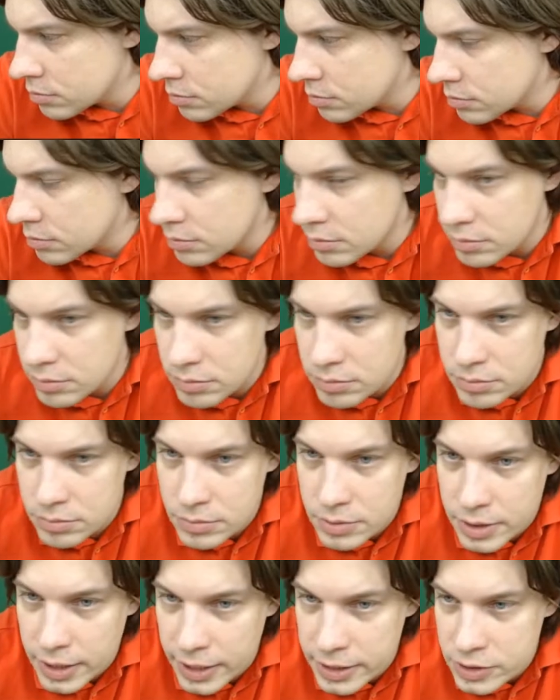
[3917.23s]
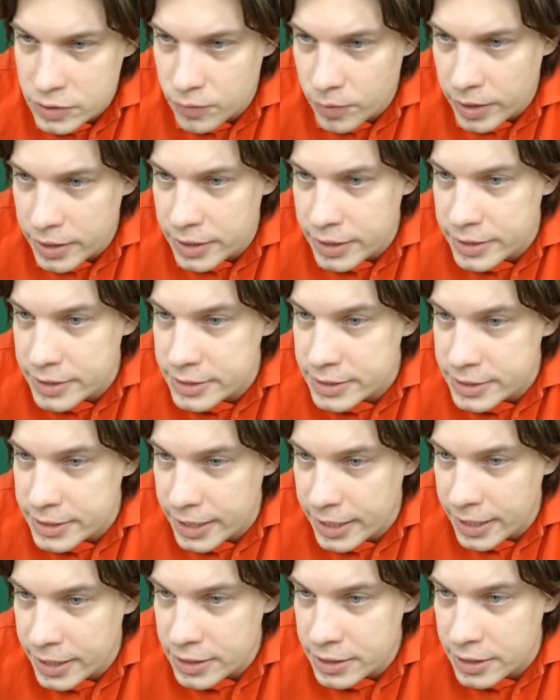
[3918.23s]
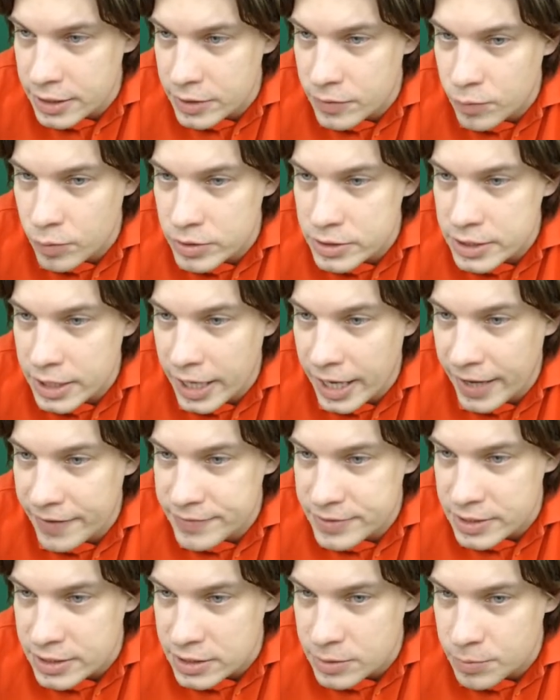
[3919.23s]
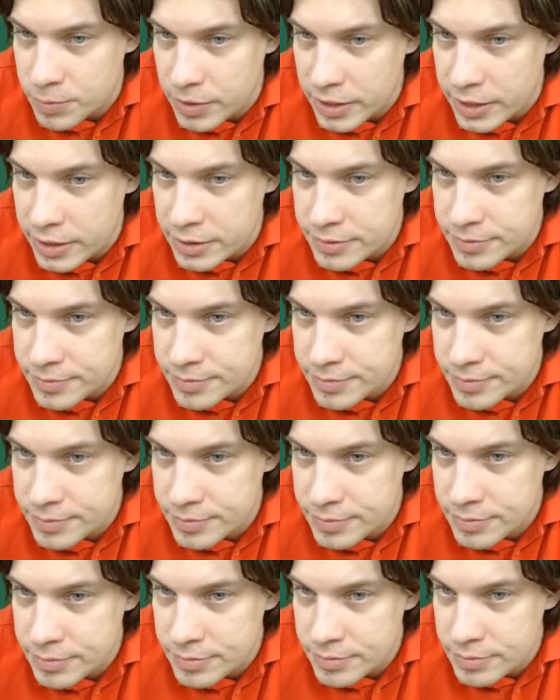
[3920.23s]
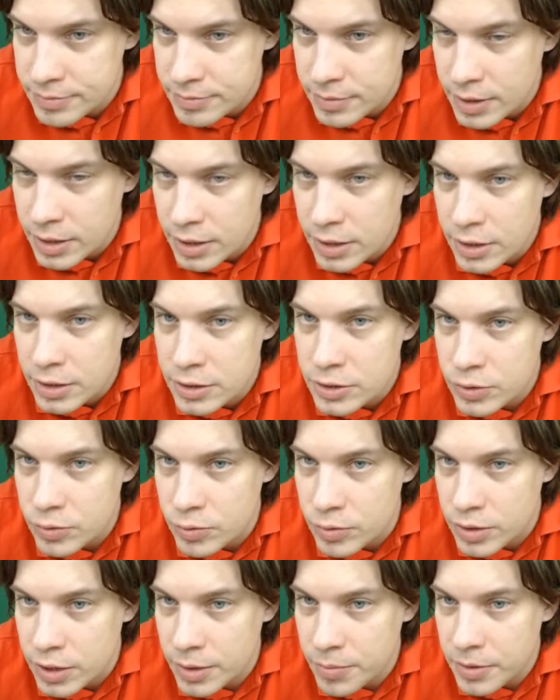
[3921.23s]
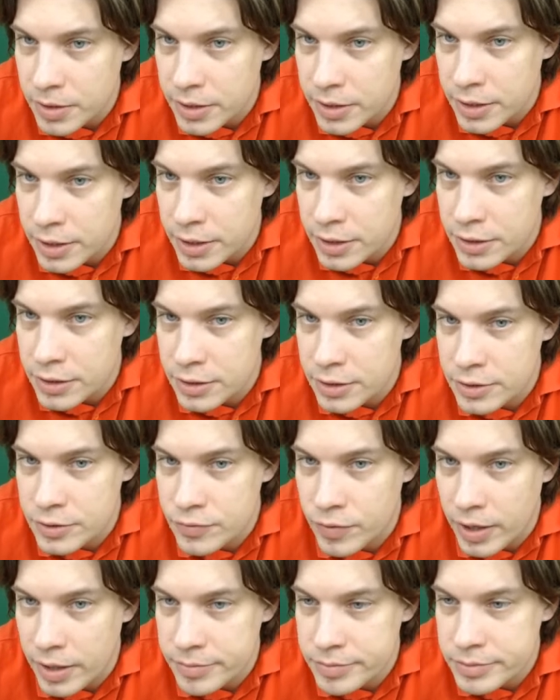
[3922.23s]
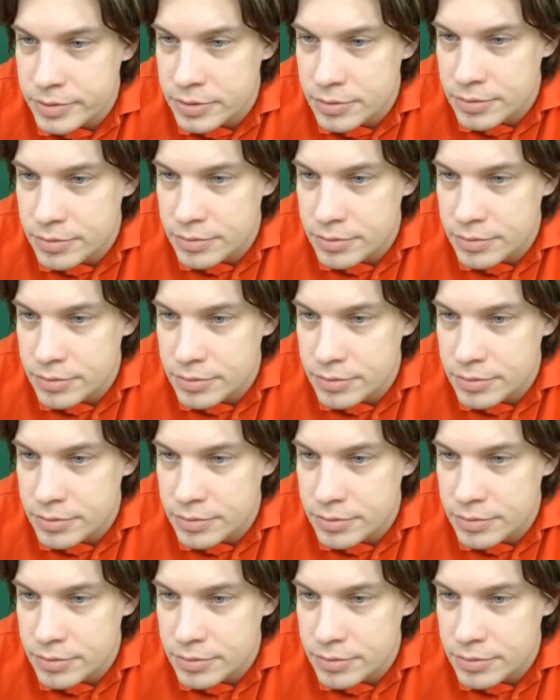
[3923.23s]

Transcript: That's why instead it was f6 played, to keep the king trapped.